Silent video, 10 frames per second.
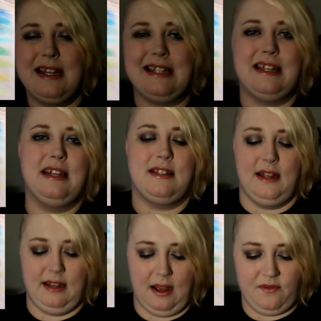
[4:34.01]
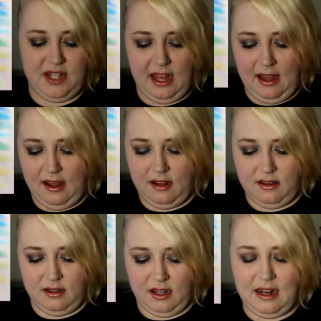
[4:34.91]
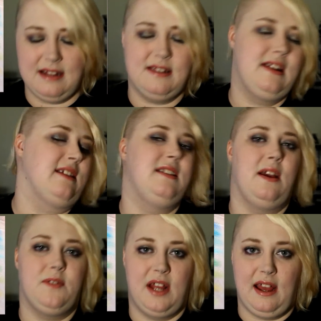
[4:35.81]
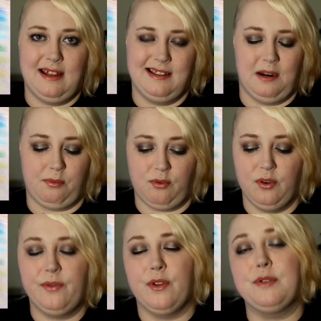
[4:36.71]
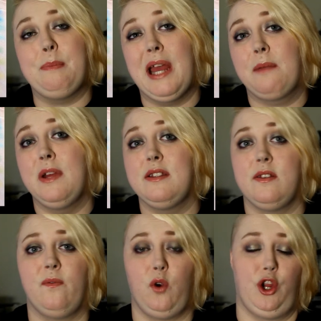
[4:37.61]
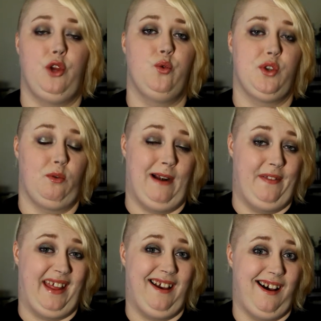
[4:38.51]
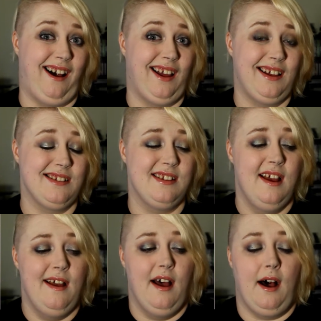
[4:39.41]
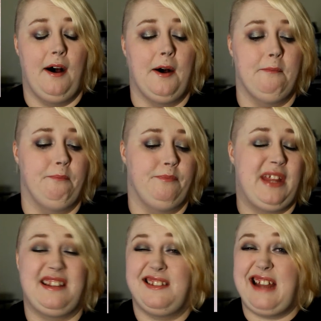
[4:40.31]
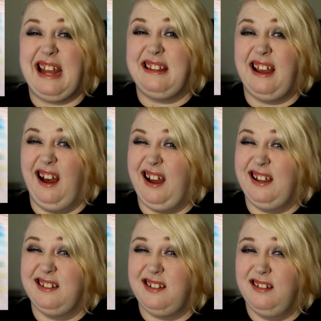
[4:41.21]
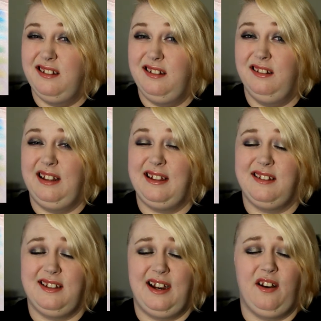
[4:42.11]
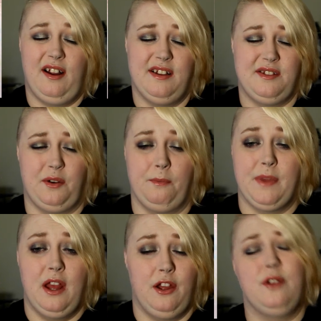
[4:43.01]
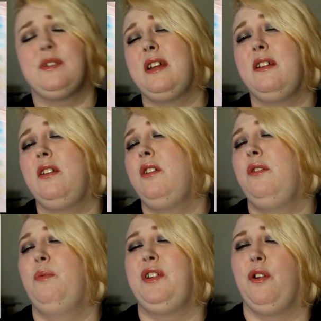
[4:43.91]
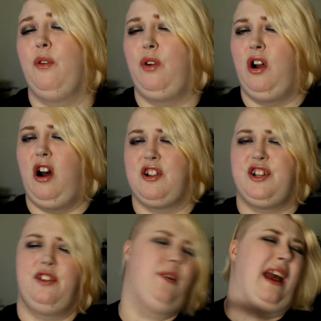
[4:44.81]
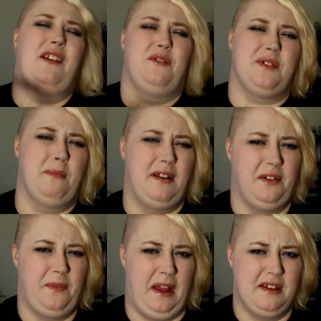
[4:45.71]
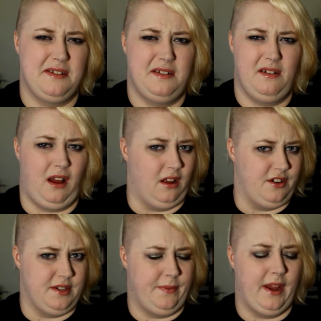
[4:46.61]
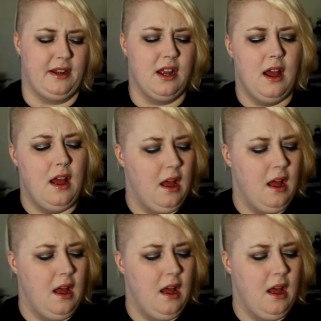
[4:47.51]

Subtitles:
is in the FDA, in the United States, the FDA has not approved those pigments for use around the eyes. They stain the eyes, lids area, so use it with your own caution. You can use them on your face just fine.